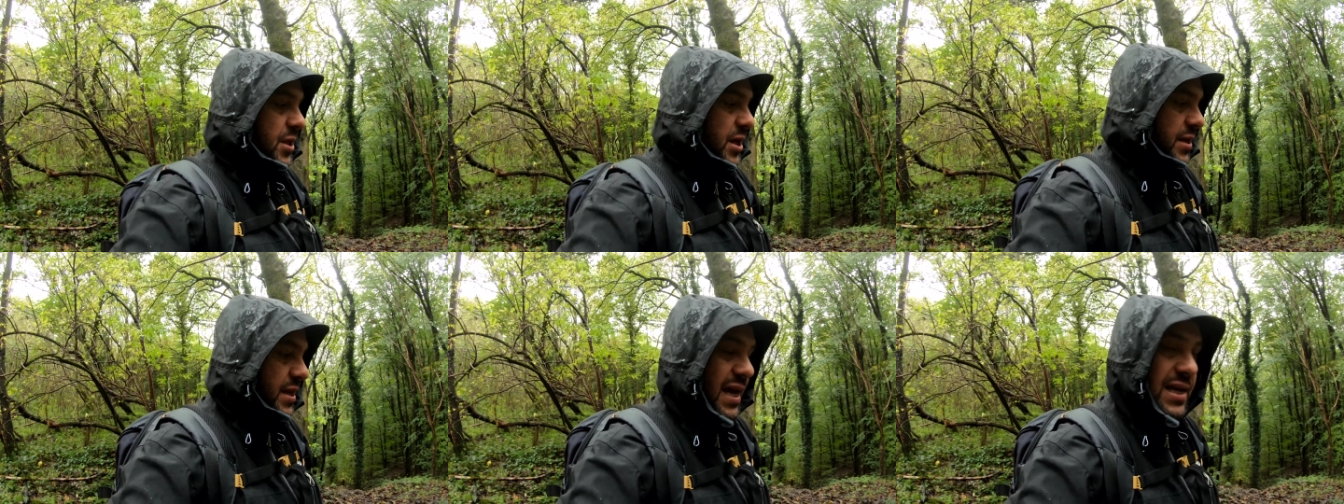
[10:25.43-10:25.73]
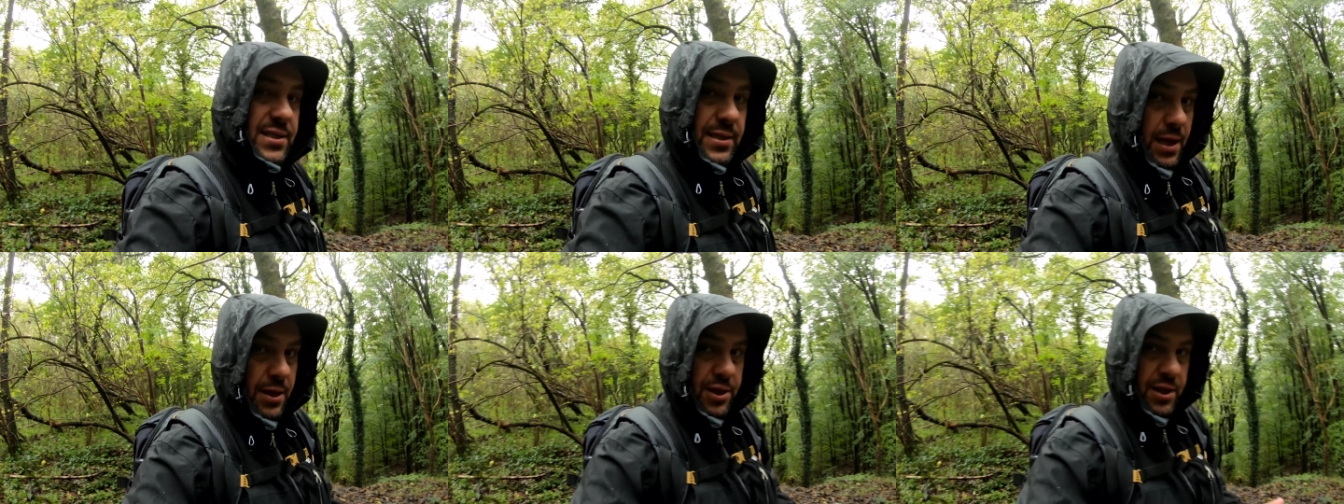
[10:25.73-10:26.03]
and
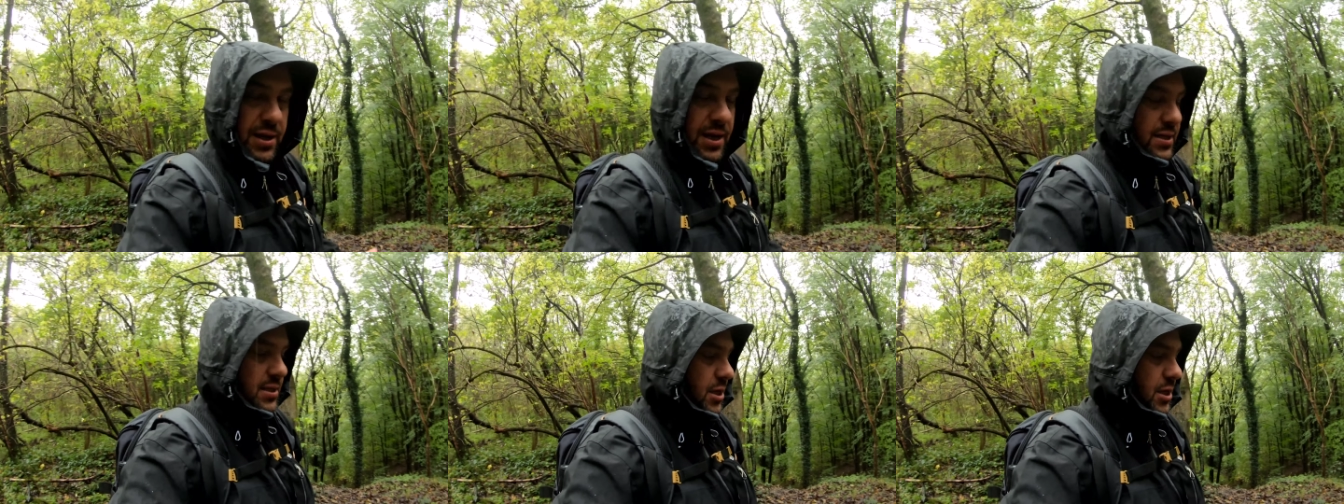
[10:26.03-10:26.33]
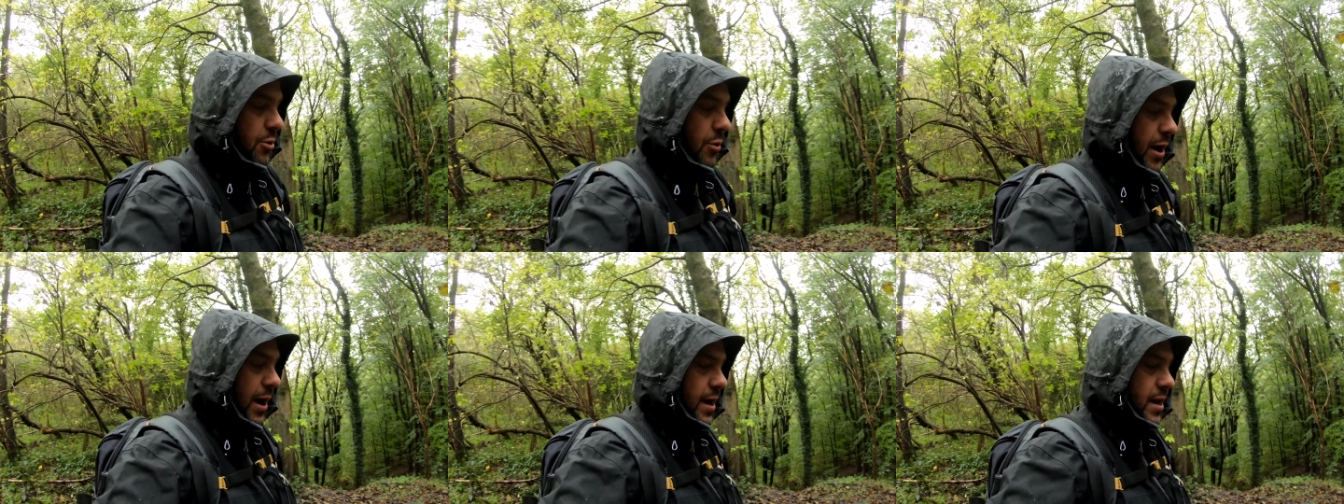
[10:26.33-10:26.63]
that's I think that's
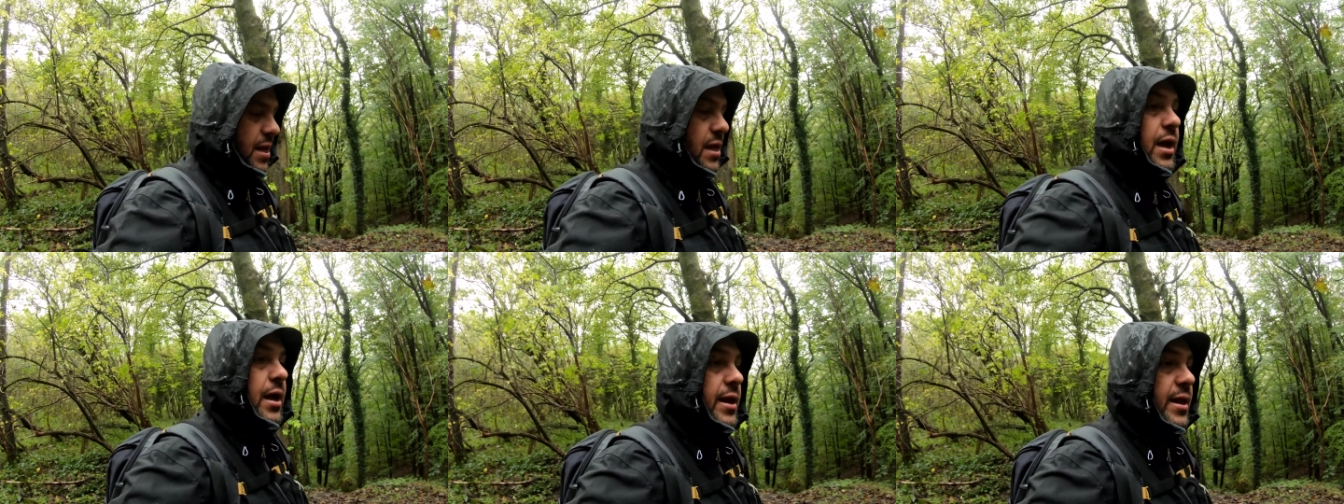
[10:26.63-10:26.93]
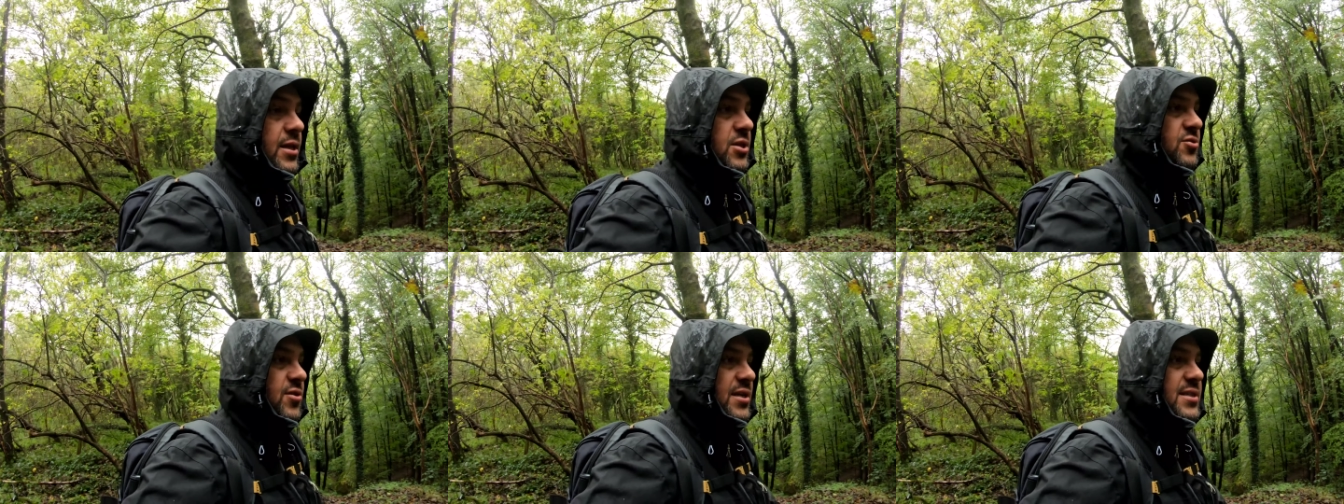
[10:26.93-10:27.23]
quite an, an
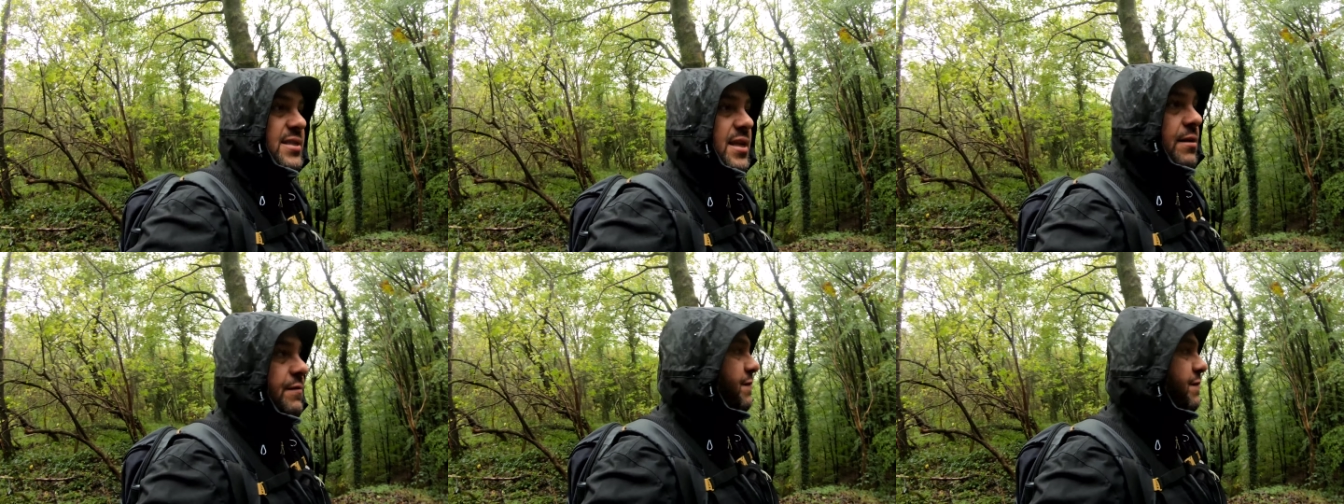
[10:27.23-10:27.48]
interesting